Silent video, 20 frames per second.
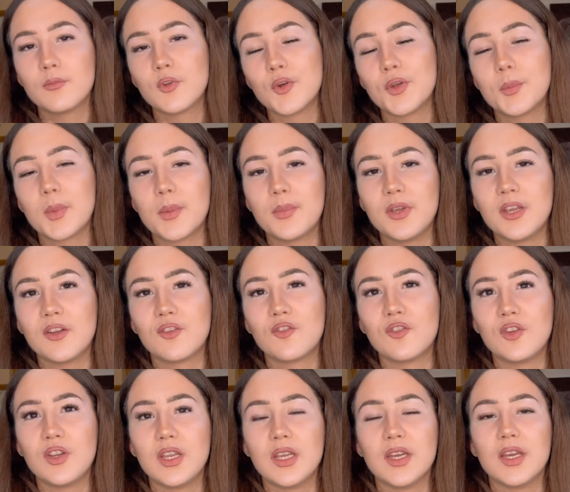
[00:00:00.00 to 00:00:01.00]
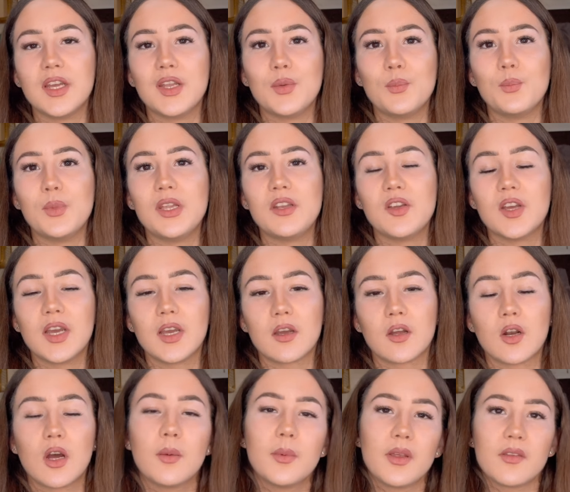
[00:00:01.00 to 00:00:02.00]
doing my PhD in media
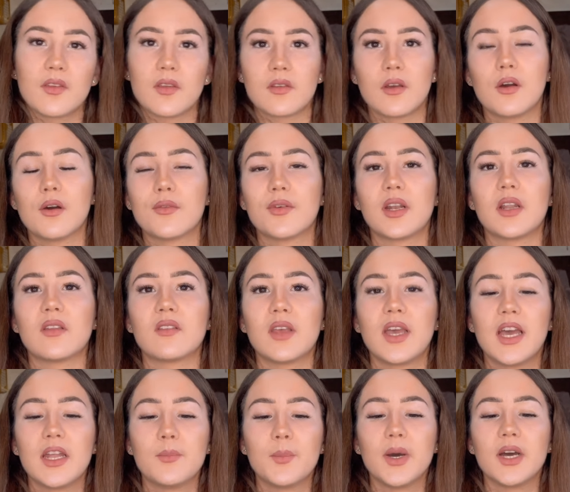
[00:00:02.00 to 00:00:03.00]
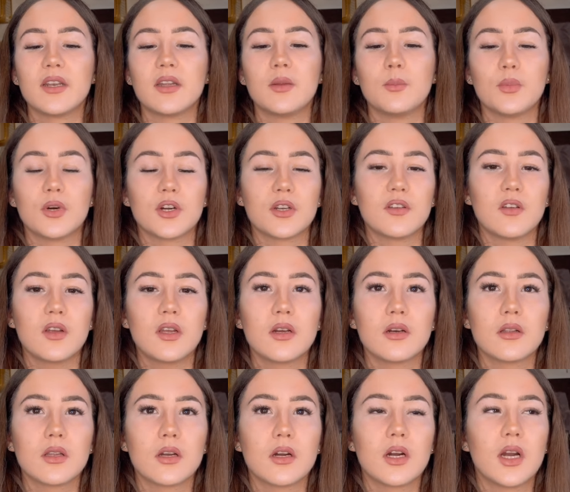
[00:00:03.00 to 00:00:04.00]
economics, as I already said, but in
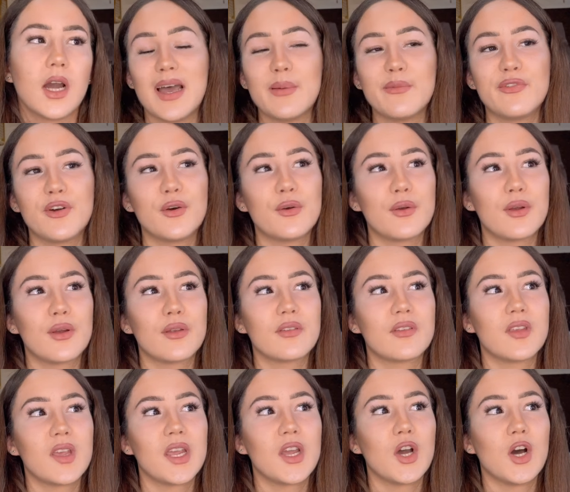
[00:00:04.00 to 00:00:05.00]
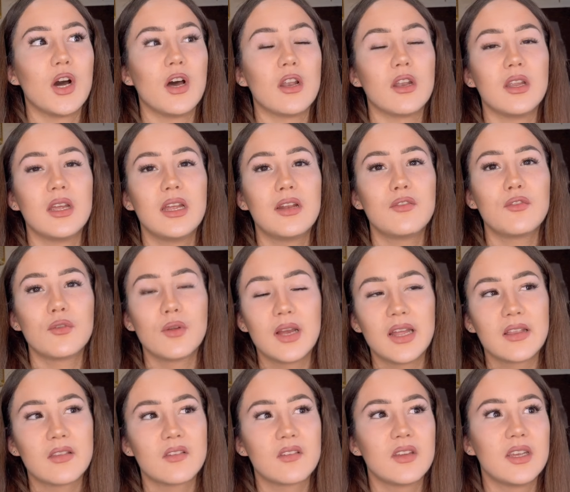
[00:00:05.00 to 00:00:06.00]
particular I'm focusing on
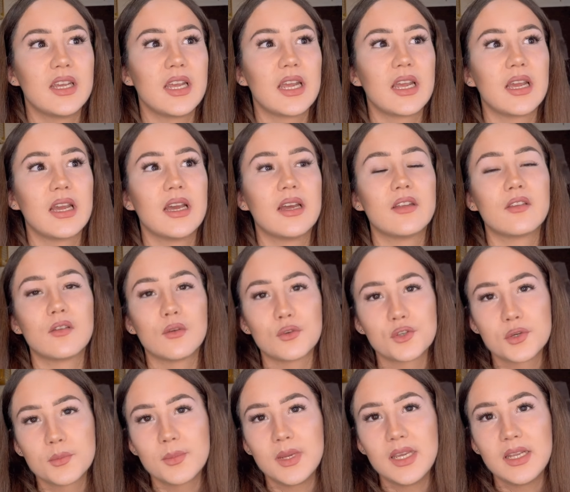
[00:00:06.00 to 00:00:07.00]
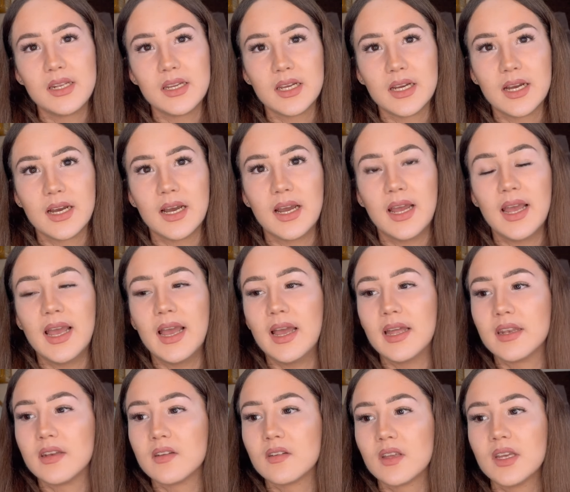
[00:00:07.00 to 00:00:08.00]
influencing, social media
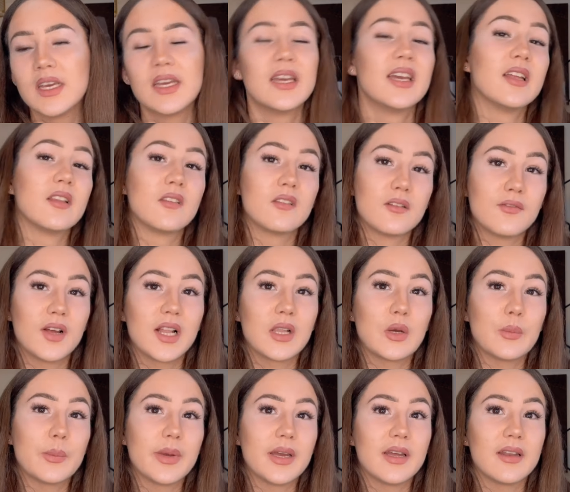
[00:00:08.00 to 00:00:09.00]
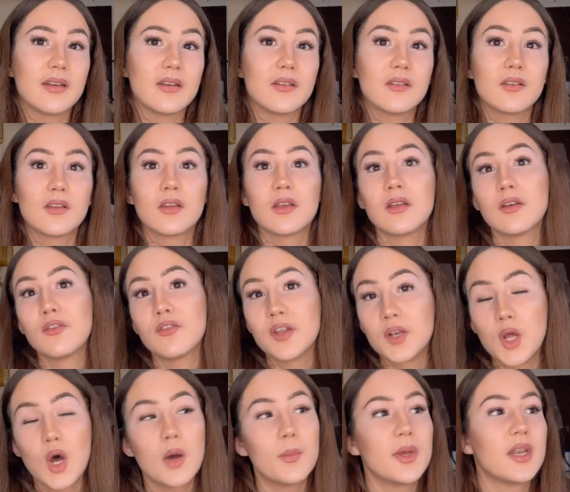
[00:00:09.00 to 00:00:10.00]
and its development,
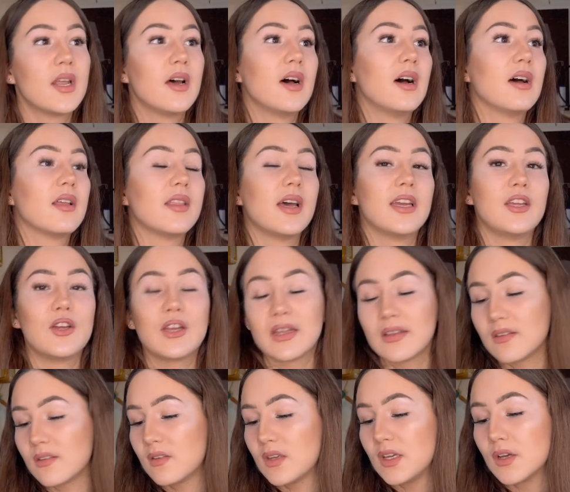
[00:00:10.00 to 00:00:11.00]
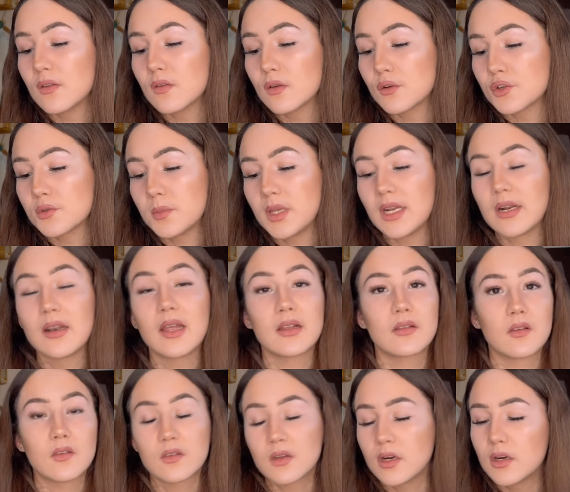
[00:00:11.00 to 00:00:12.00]
phenomena that you can see on social media, like the
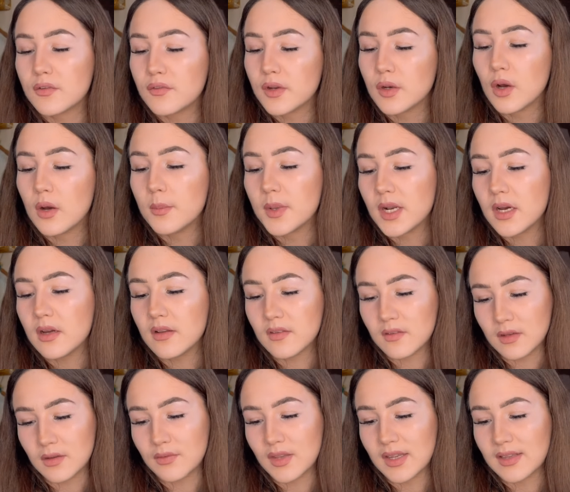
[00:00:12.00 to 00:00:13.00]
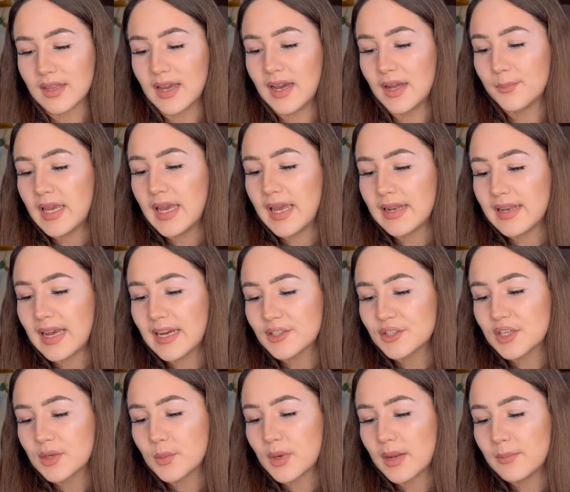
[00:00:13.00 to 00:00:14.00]
star phenomena and stuff like that. And
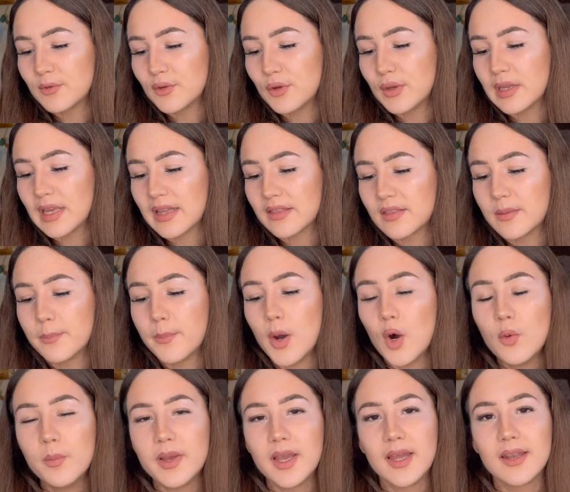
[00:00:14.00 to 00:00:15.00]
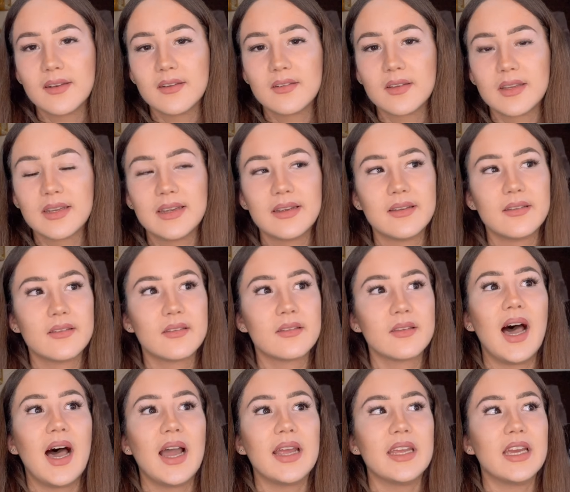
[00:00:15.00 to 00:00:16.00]
actually what I'm doing at the moment is
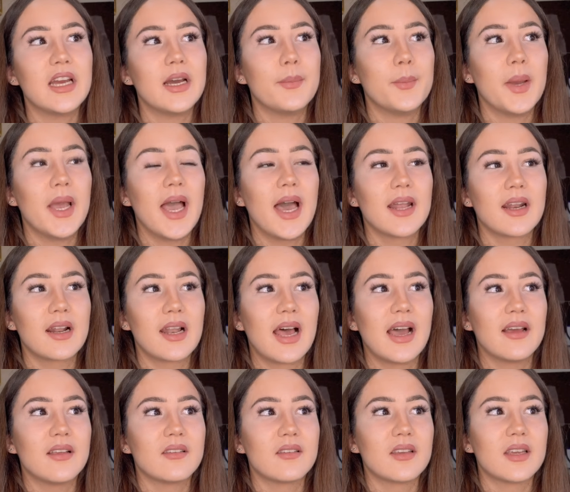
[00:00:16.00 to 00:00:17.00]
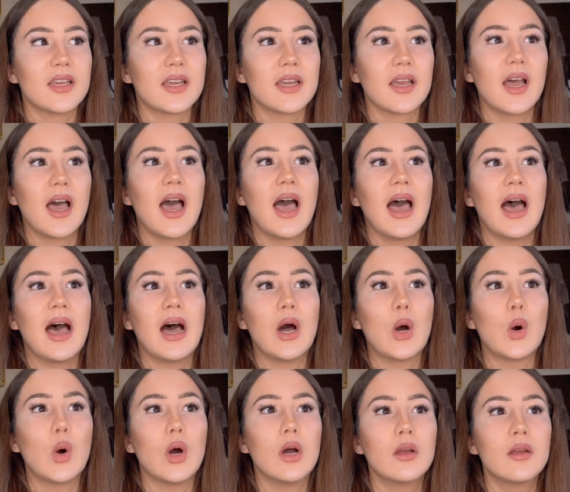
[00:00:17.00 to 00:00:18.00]
I am analyzing
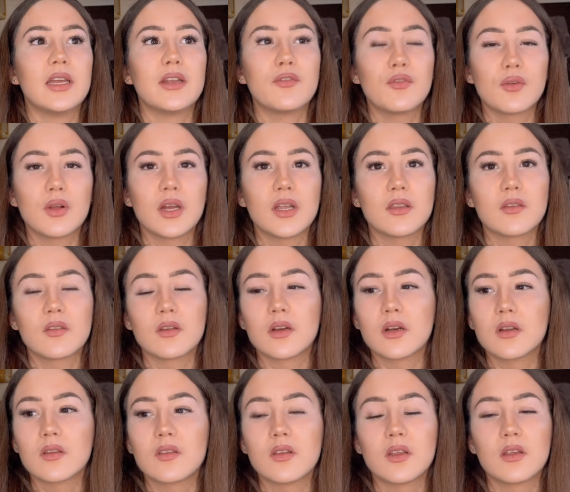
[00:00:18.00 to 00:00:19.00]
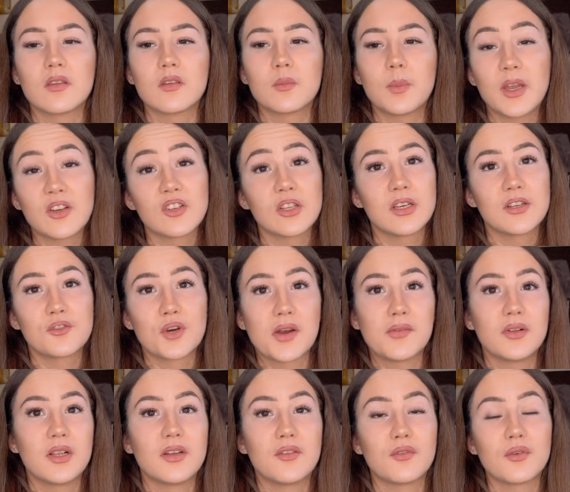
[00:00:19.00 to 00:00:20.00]
how influencers, especially
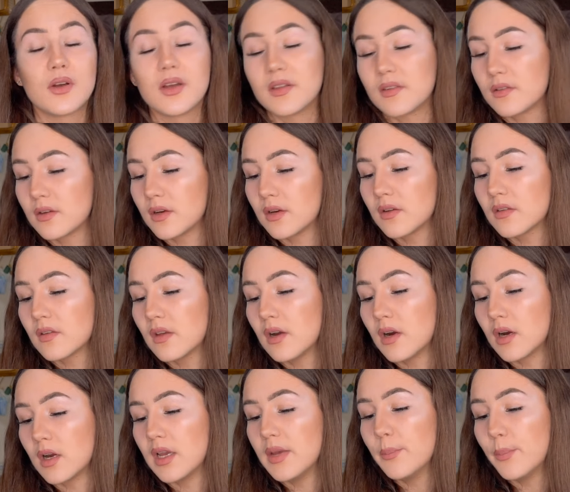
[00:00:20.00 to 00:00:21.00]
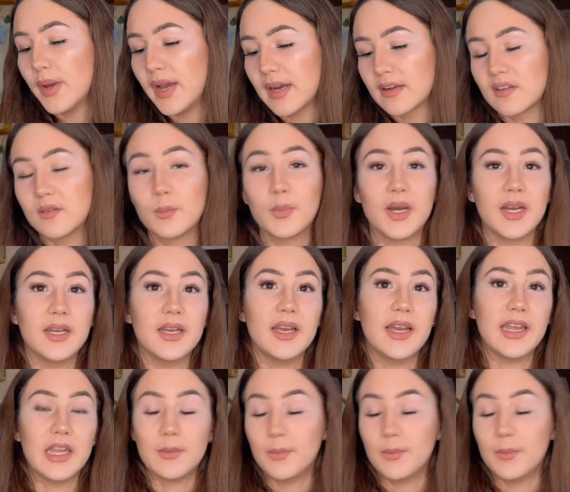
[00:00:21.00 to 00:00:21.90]
travel influencers, are impacted by a